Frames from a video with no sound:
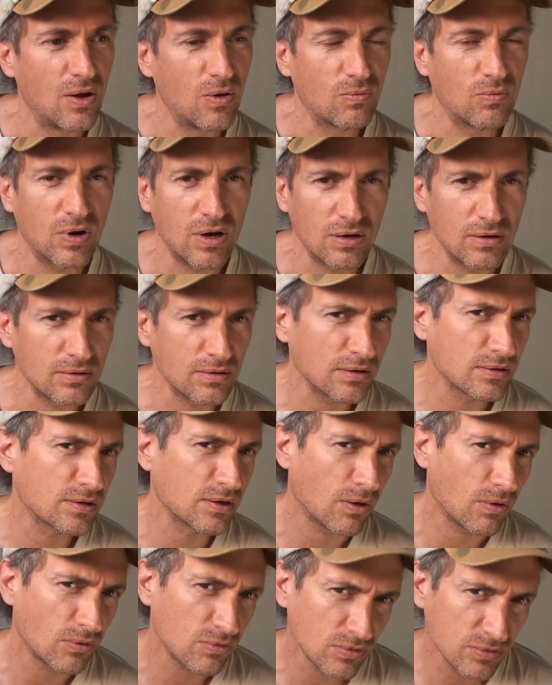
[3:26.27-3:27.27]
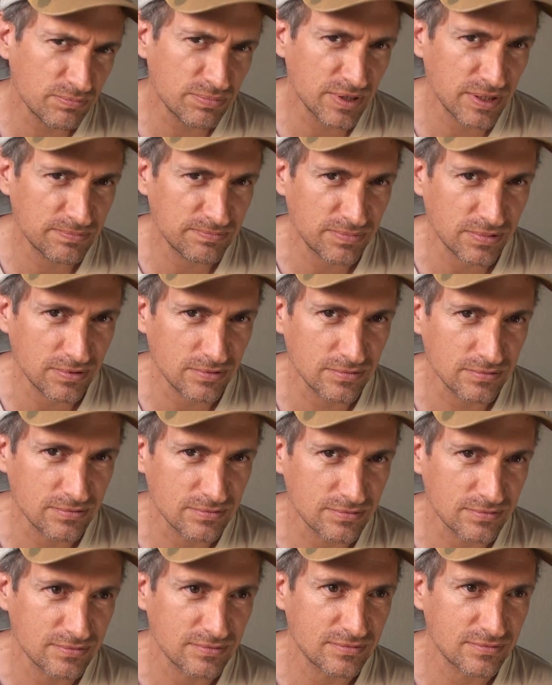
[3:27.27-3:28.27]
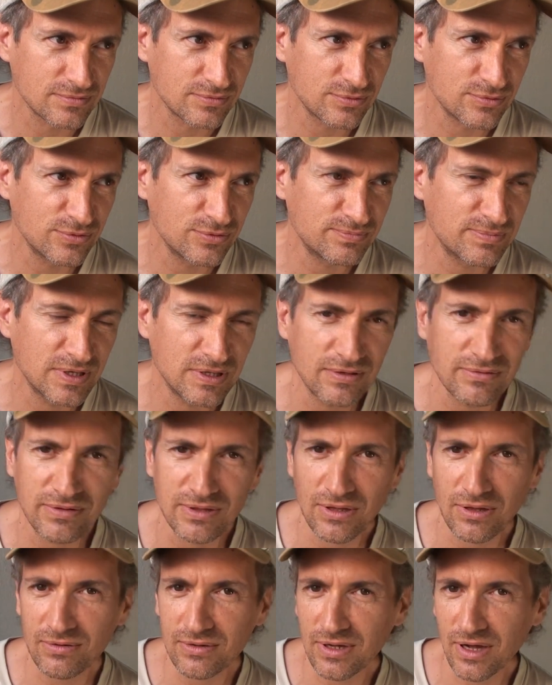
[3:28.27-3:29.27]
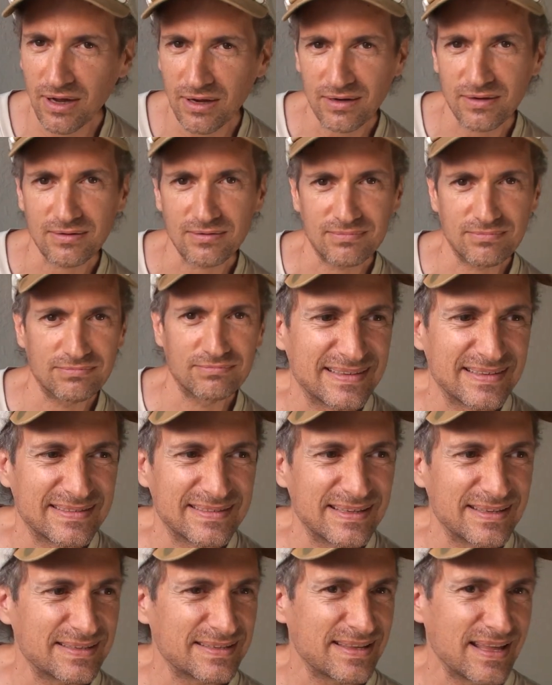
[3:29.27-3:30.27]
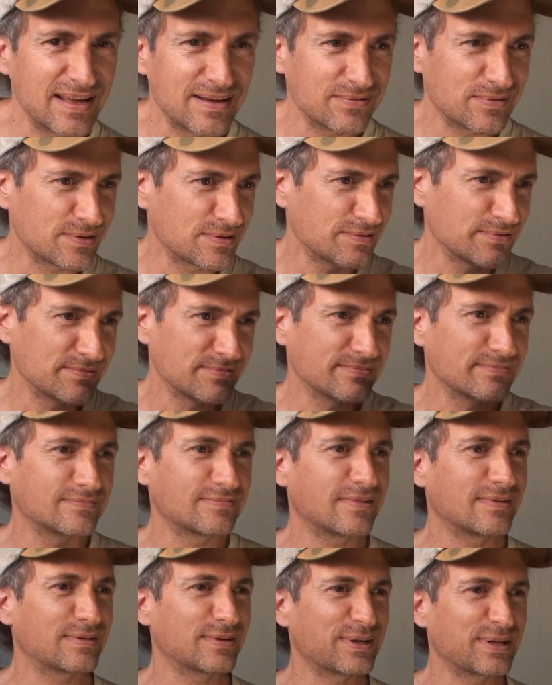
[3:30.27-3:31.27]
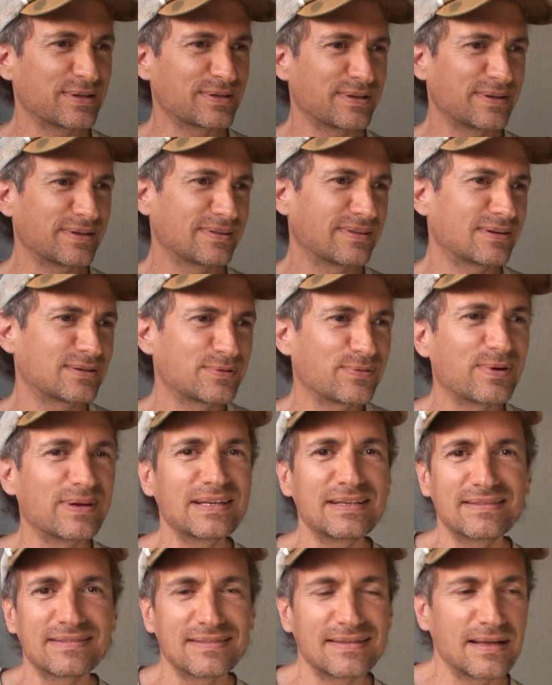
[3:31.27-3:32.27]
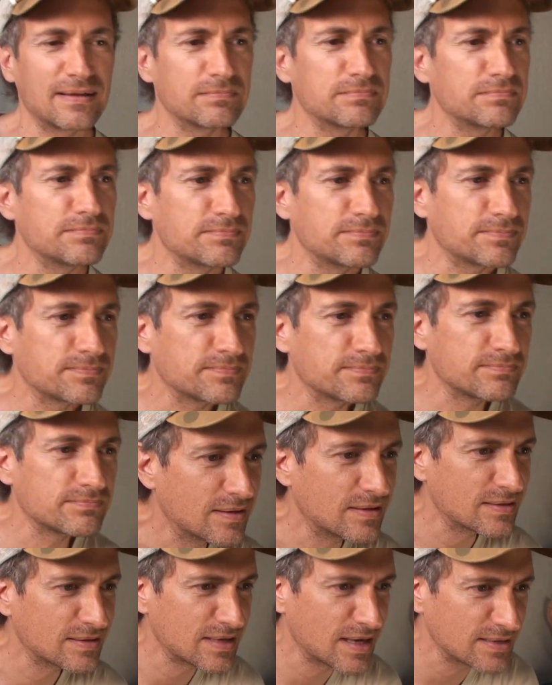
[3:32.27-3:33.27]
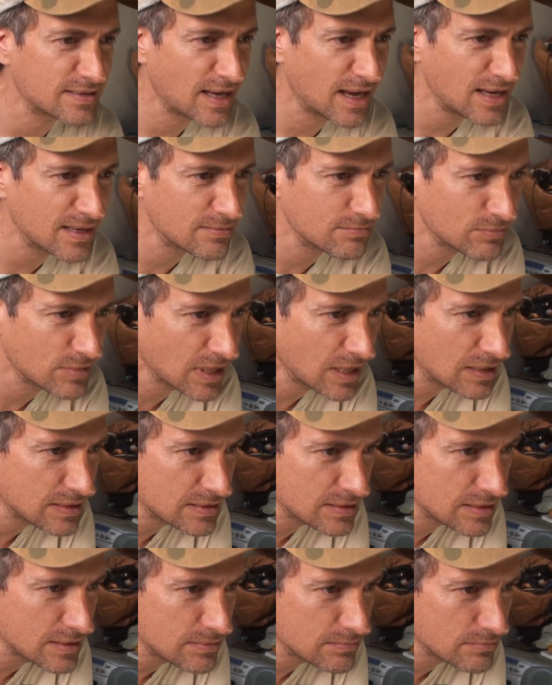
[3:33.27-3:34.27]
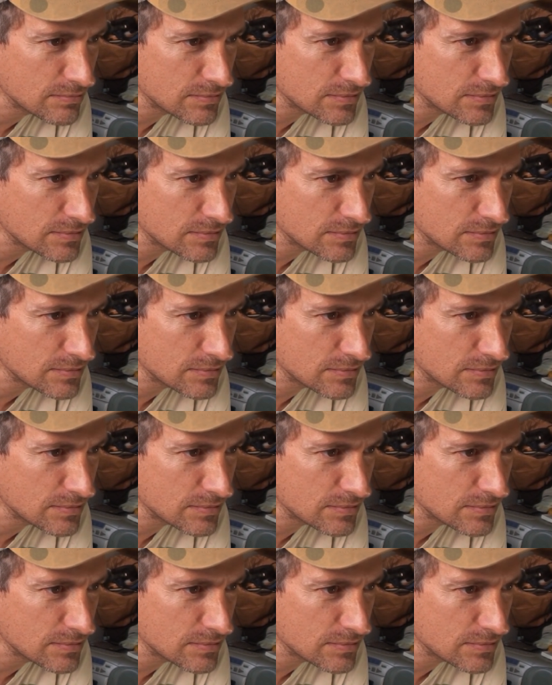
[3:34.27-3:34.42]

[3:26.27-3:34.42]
where are all the old people who've been doing low carb since they were what, in their 20s or something? This guy's hiding behind something.